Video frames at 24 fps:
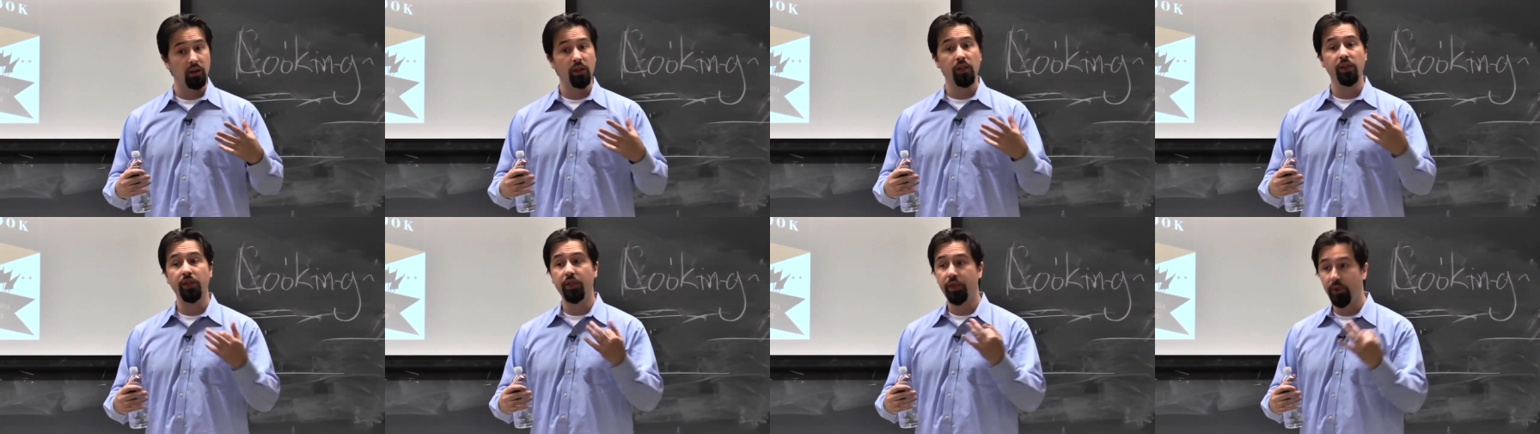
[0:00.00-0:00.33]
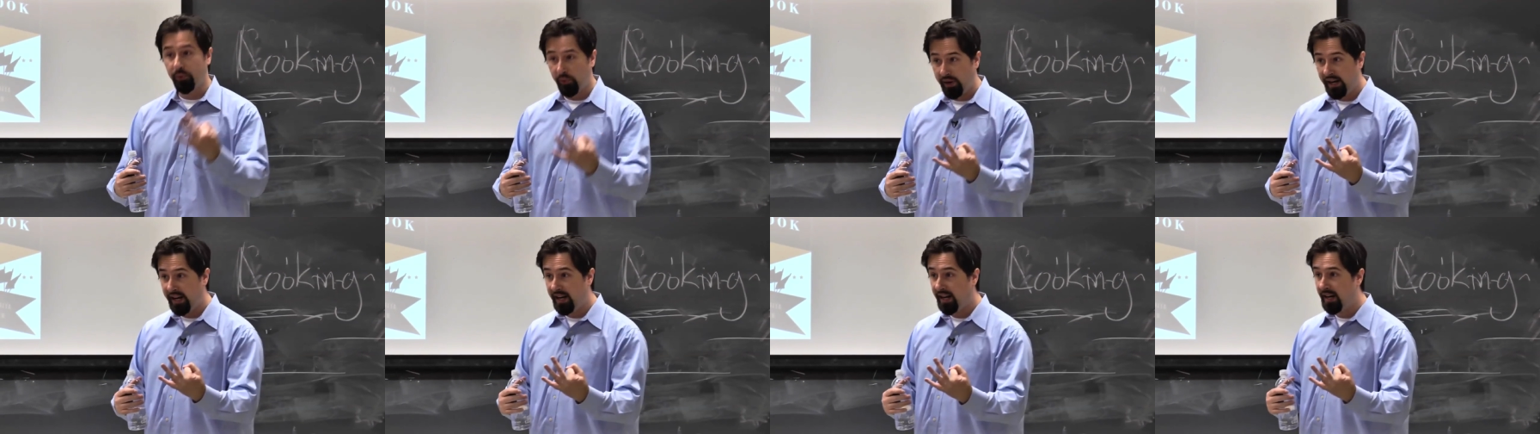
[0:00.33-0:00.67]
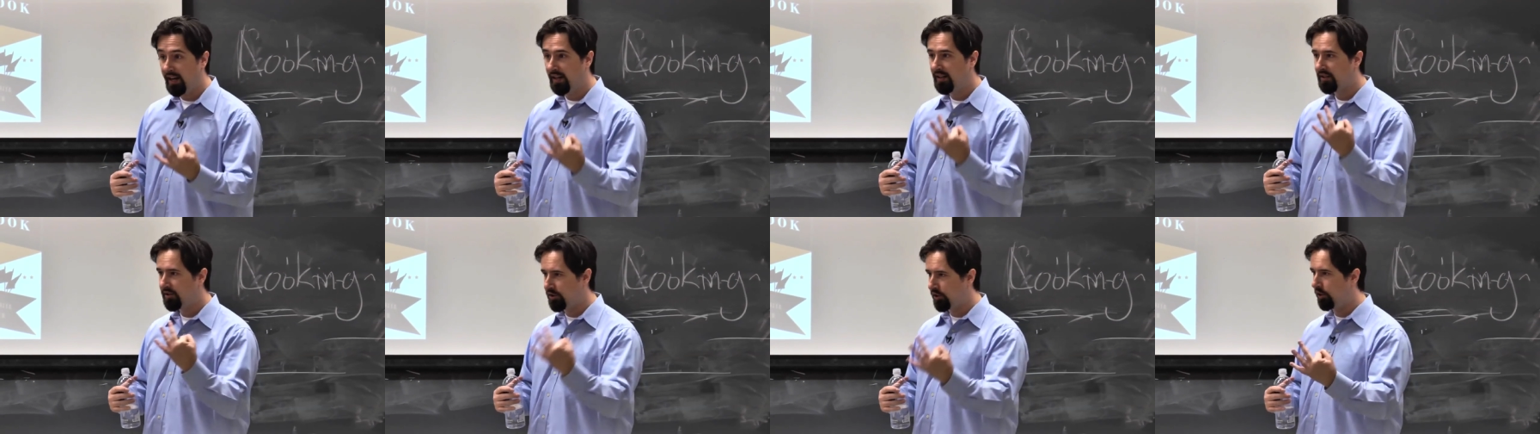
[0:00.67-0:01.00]

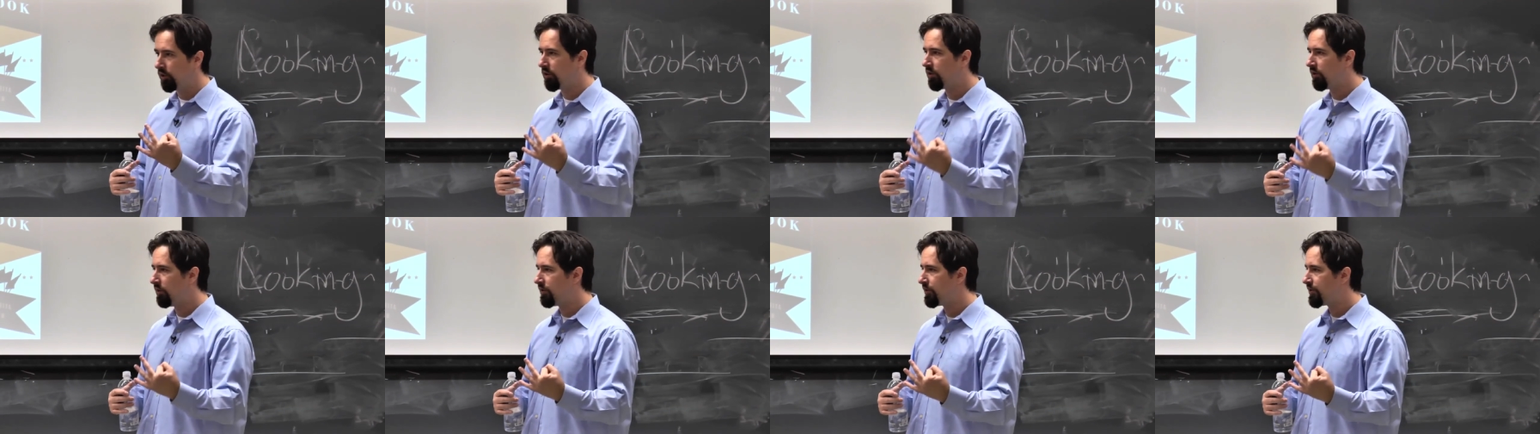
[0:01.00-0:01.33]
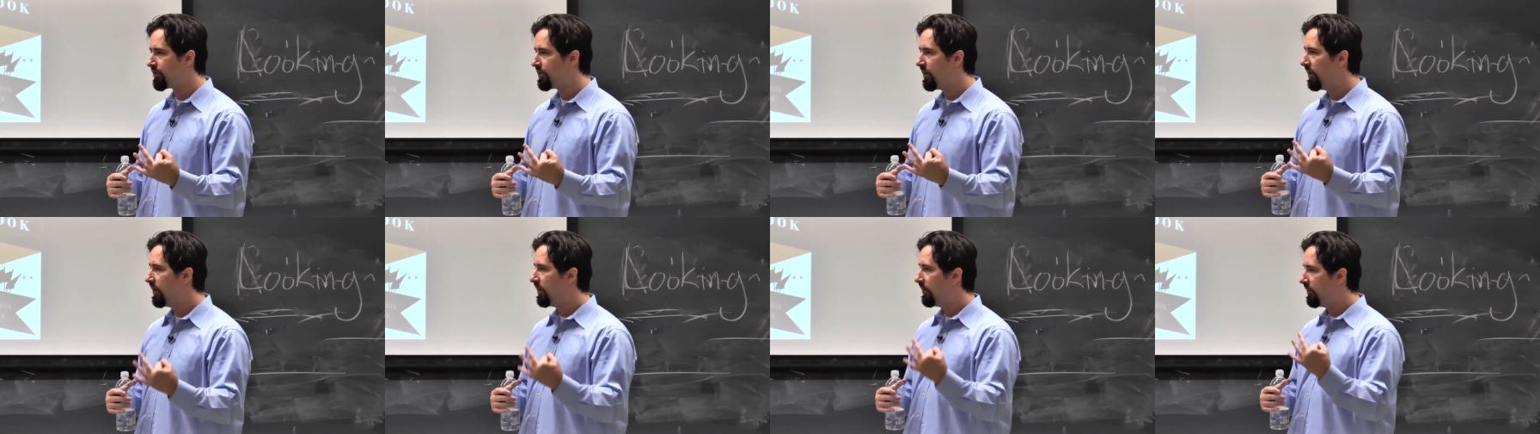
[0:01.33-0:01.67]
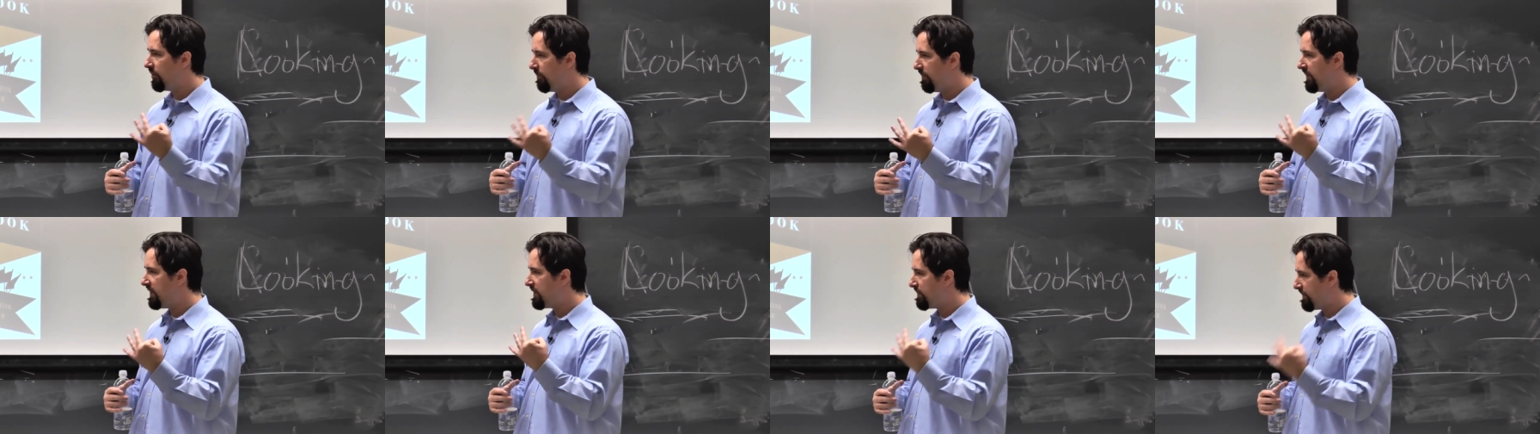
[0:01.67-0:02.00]
Three circles
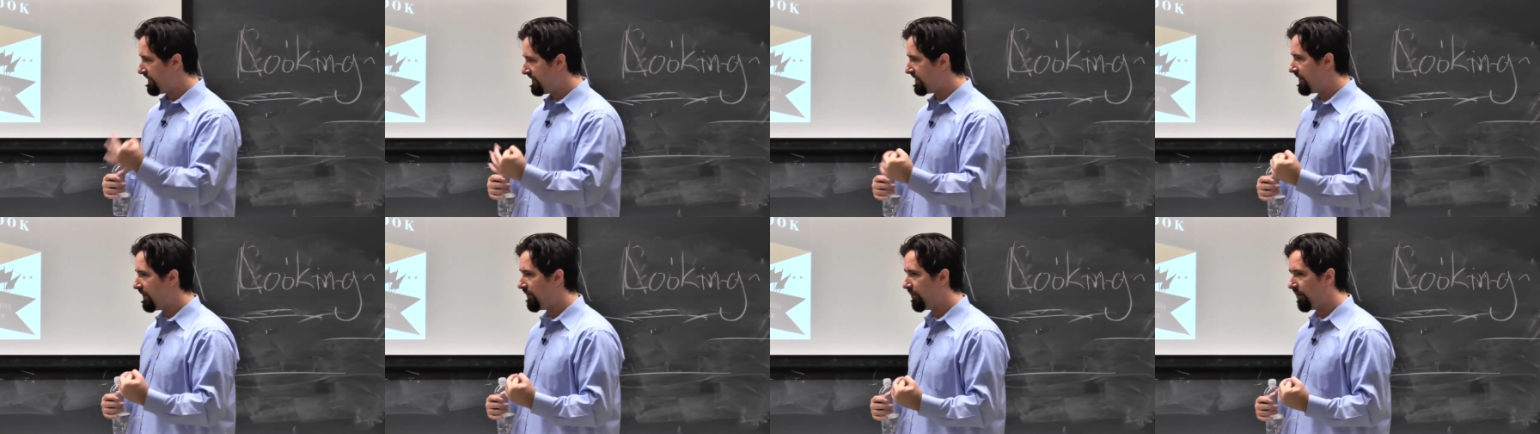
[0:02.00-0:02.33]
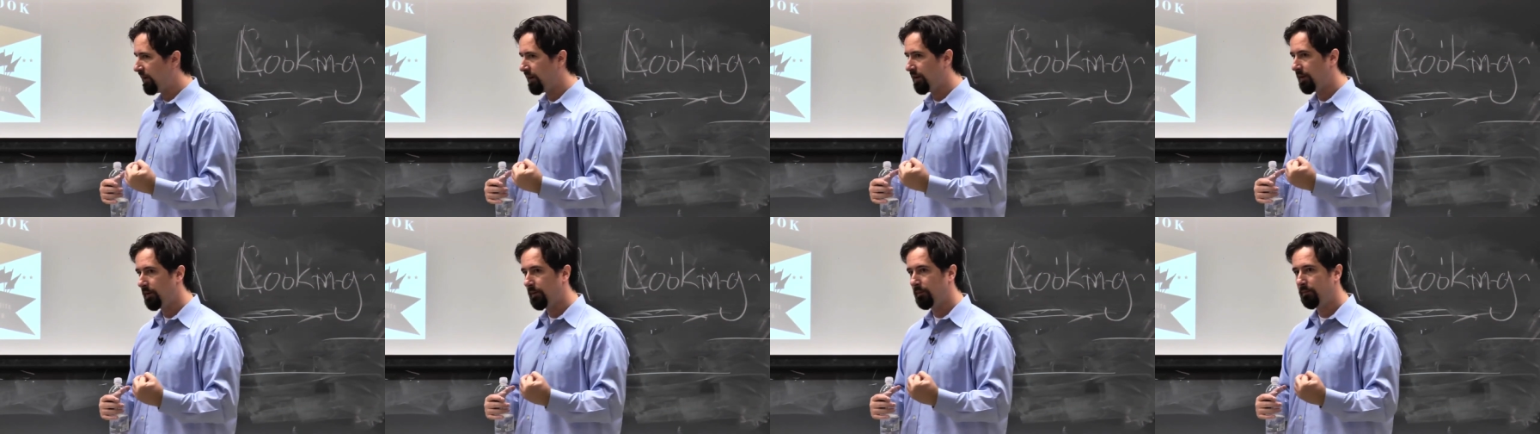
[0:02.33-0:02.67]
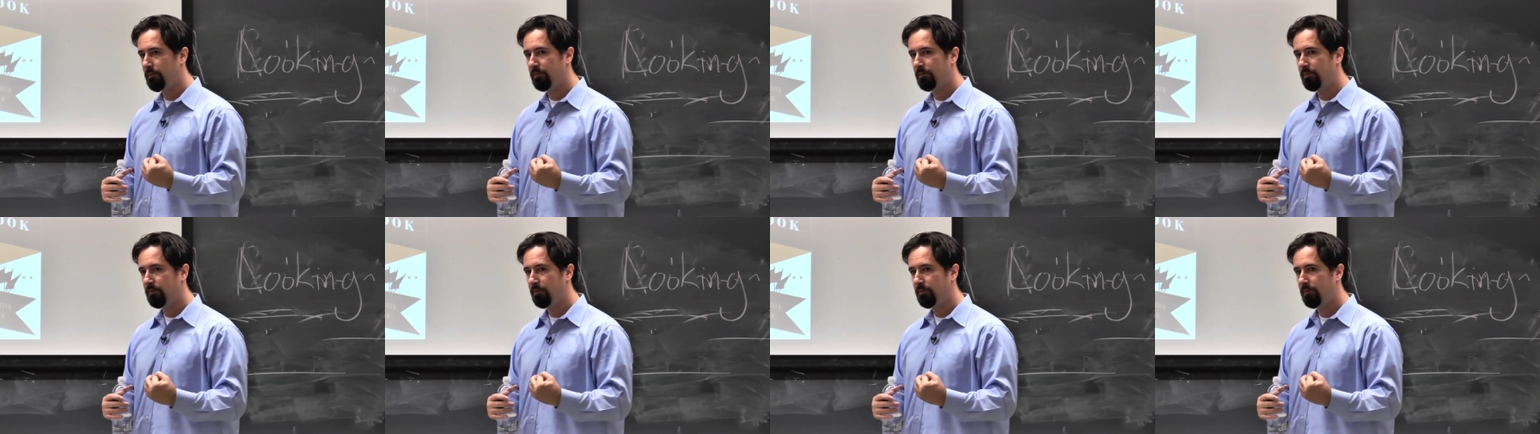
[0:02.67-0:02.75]
to be specific.